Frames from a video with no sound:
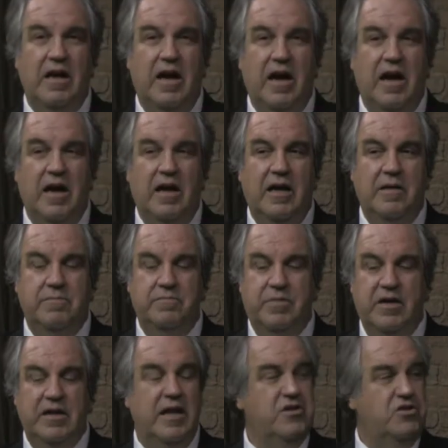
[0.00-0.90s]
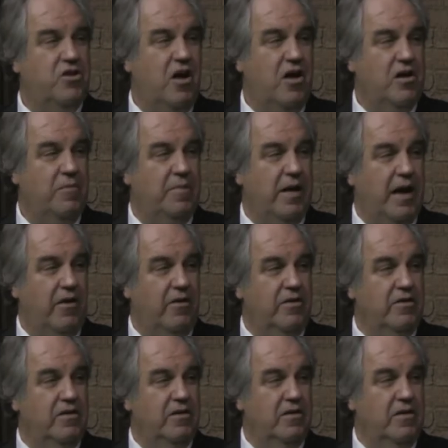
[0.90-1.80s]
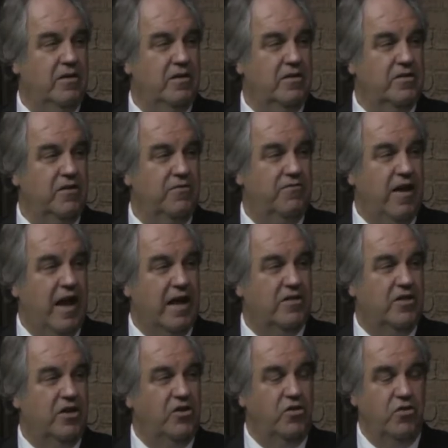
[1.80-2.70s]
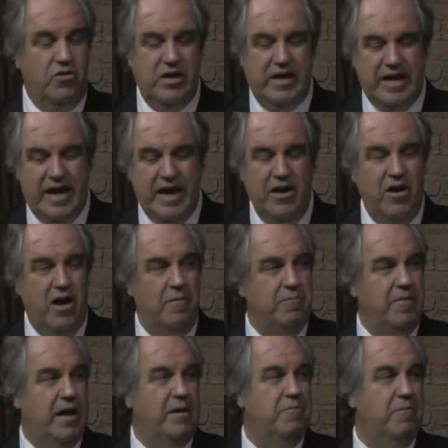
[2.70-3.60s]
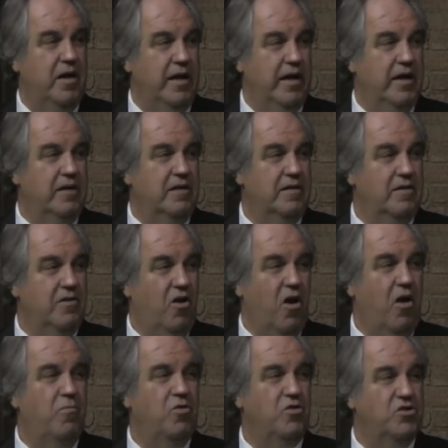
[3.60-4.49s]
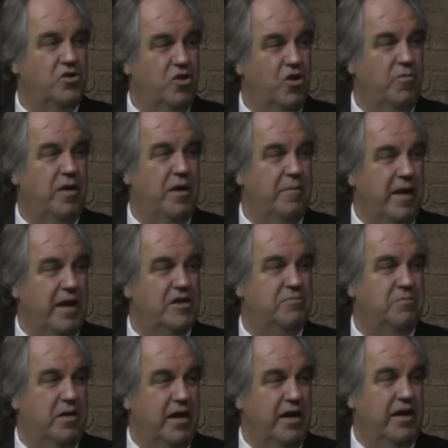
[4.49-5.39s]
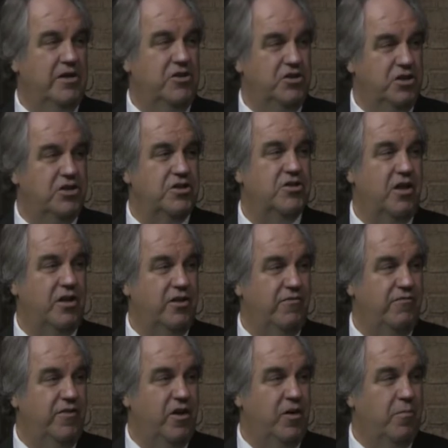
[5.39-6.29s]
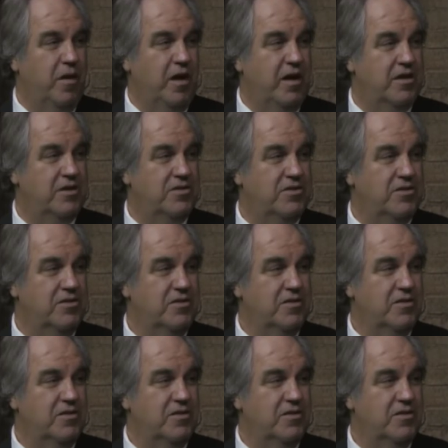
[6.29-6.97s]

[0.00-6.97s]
But let's talk about the fact that you cannot make money. Almost nobody makes money just on the fare box.